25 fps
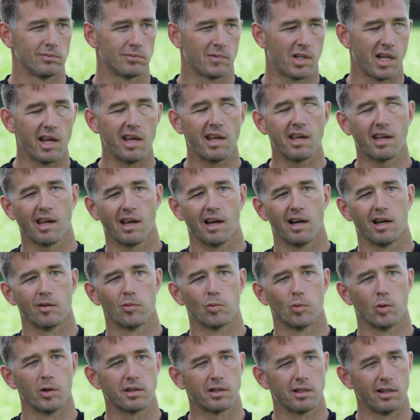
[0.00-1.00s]
take
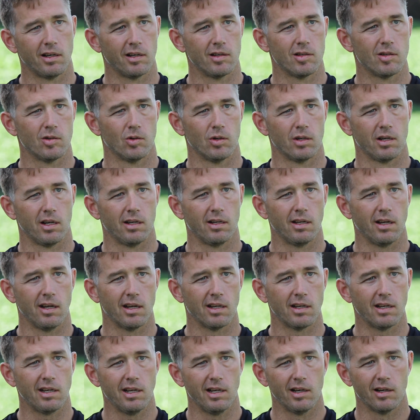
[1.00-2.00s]
on what they're doing and,
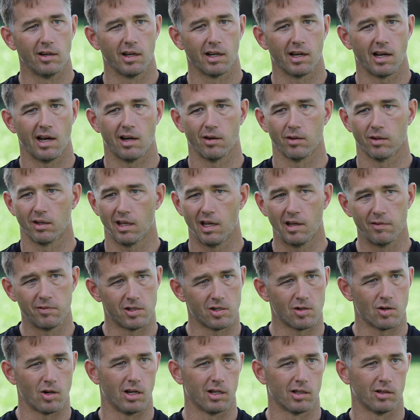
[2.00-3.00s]
and hearing how they've
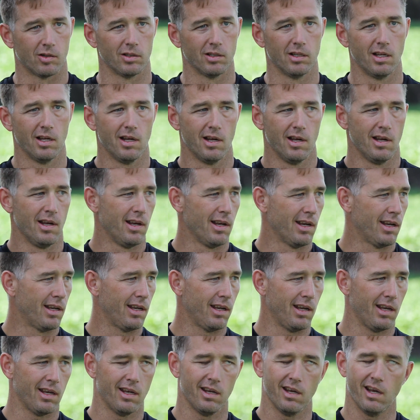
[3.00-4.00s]
struggled,
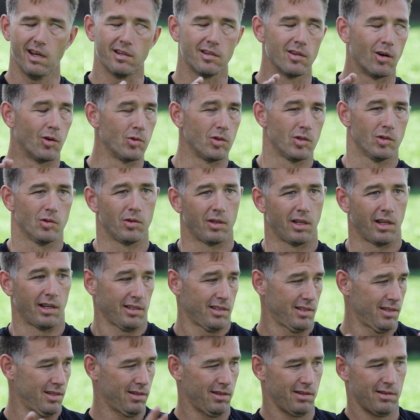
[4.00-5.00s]
hey, don't do
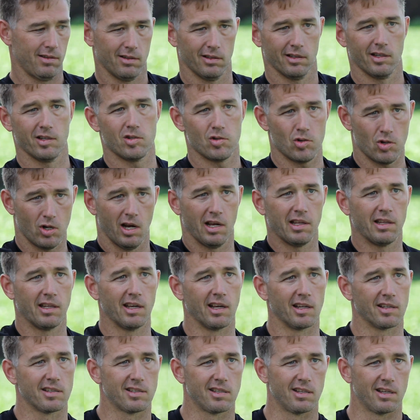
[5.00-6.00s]
this. Let's try
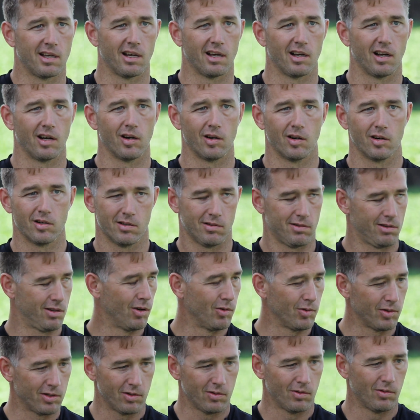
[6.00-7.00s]
this. Uh, or
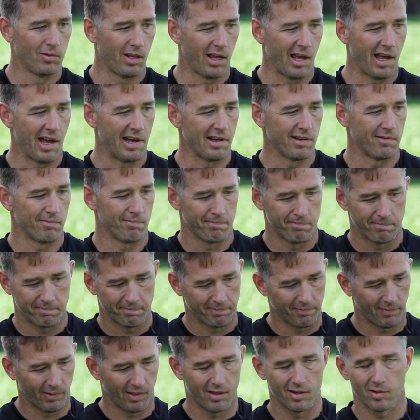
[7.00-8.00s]
don't do that.
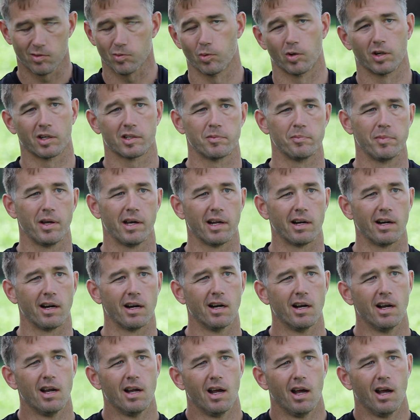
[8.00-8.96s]
This works better.